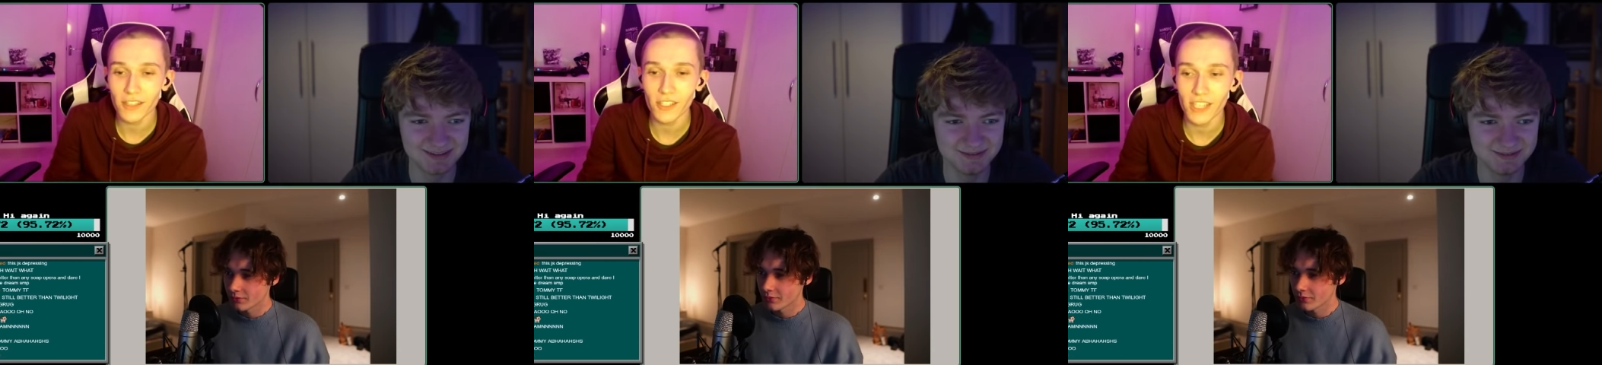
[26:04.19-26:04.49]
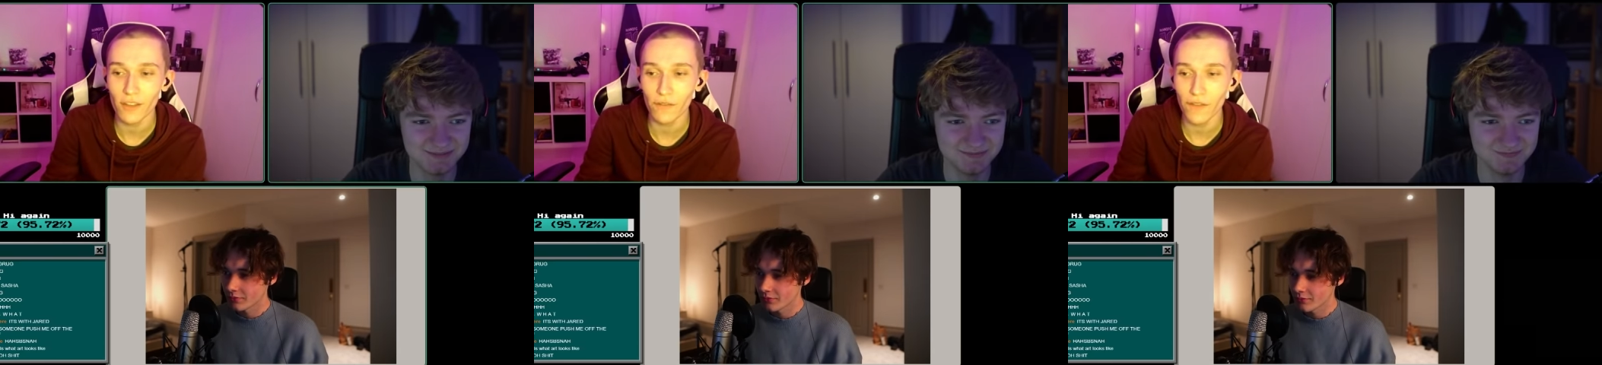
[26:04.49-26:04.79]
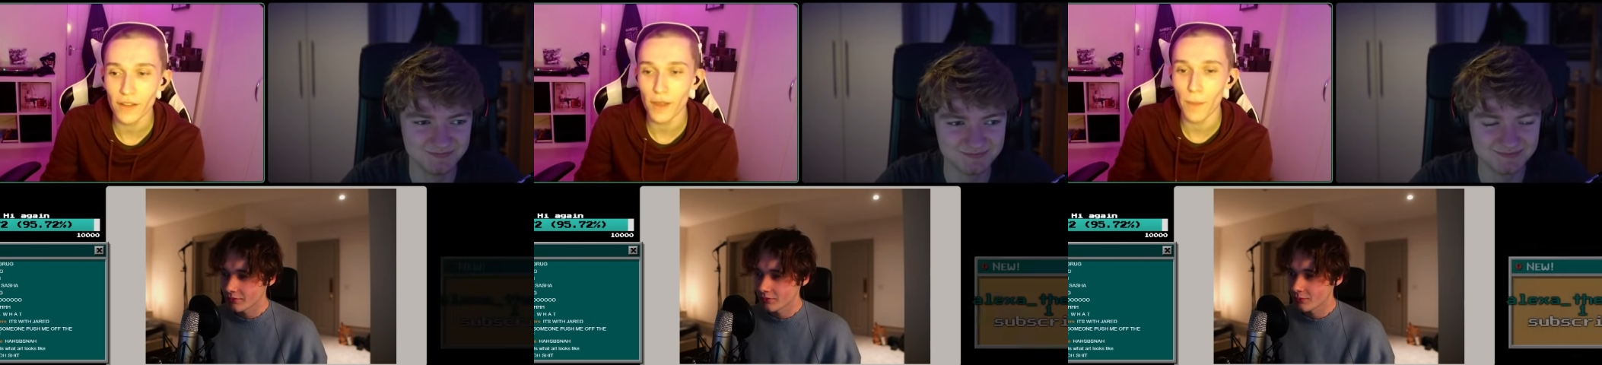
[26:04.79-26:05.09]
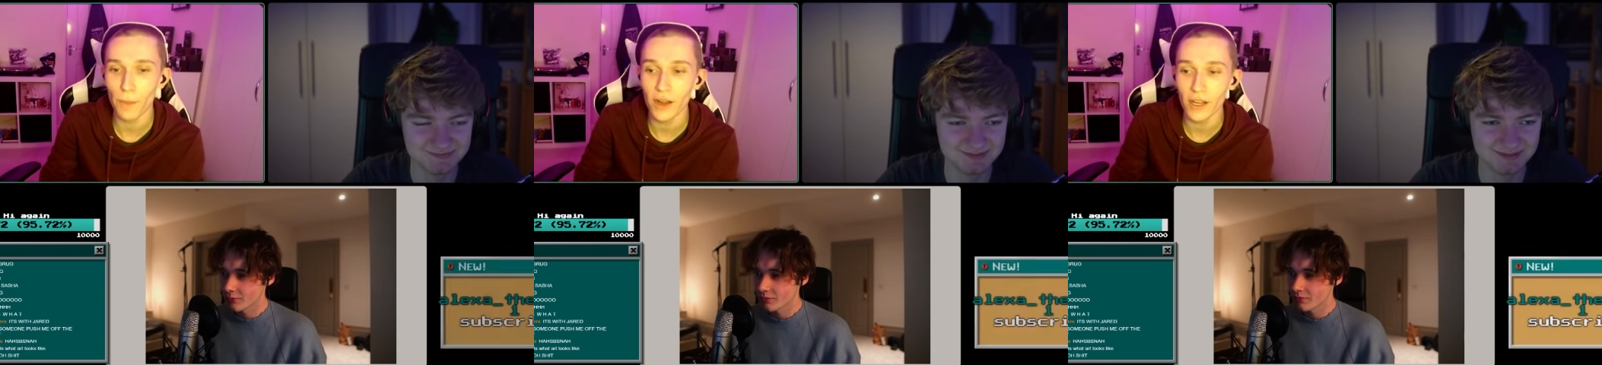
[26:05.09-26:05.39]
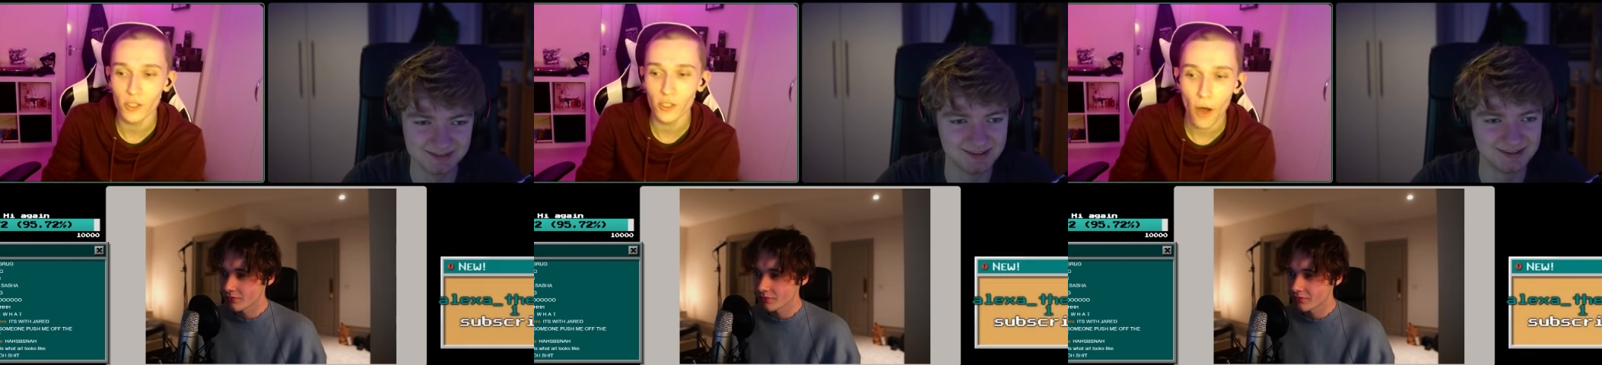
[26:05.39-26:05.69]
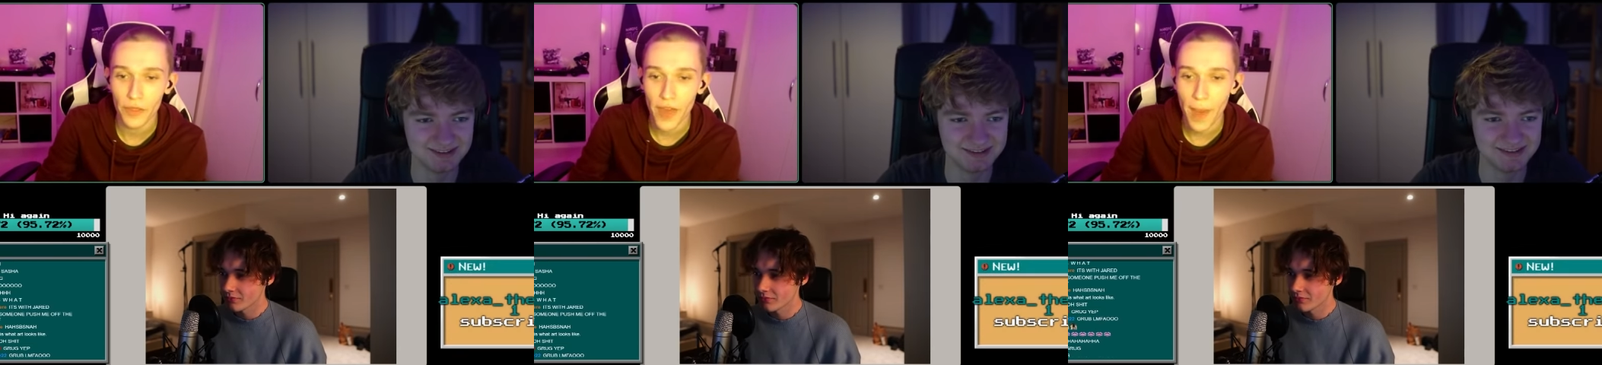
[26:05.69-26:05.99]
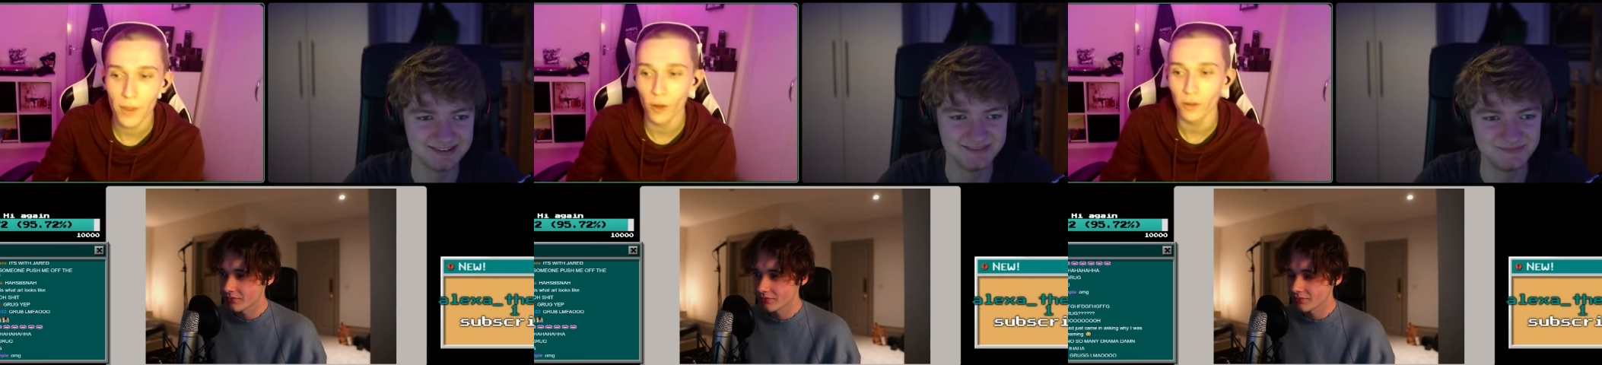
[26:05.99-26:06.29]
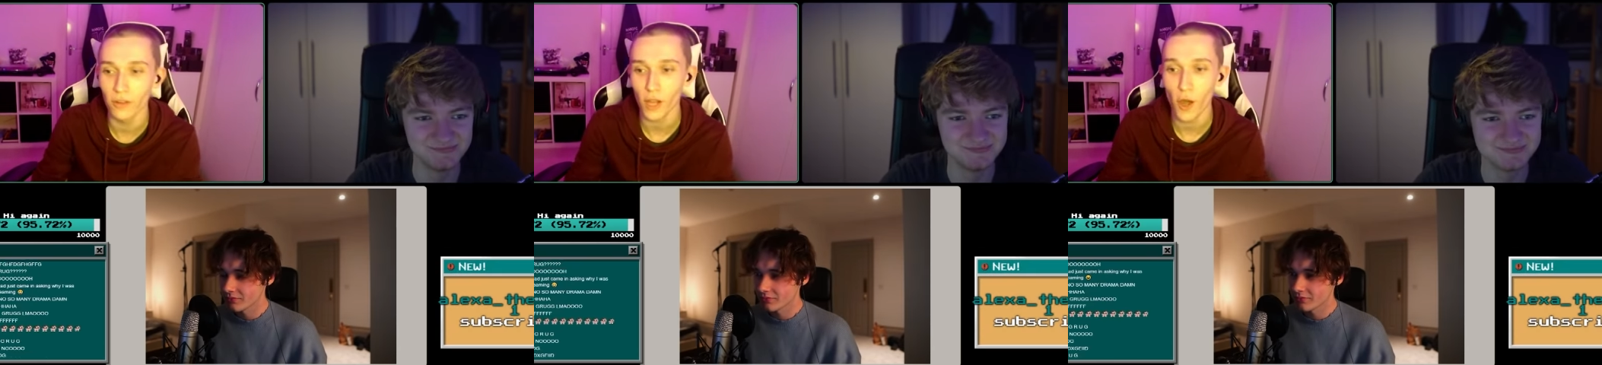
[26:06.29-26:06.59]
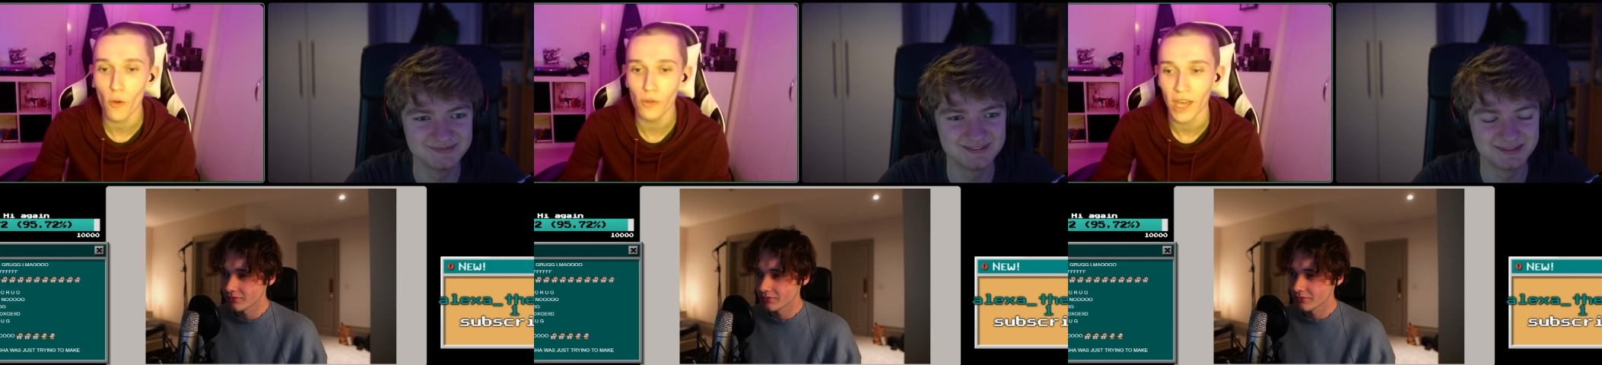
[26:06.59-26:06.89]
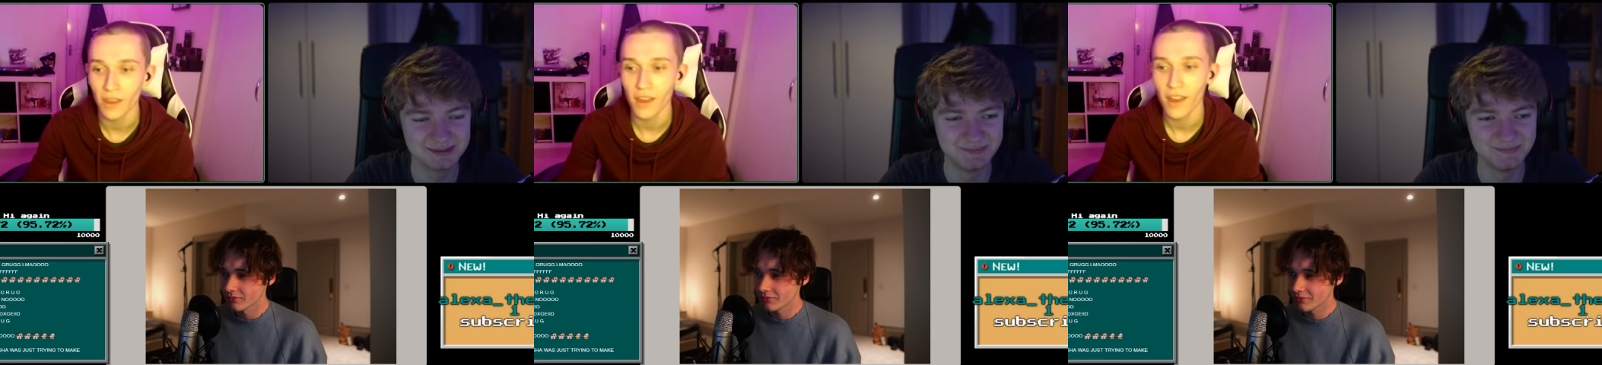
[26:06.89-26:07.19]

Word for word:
Speaker 1: to see the fact that their print is not on them and on clothing.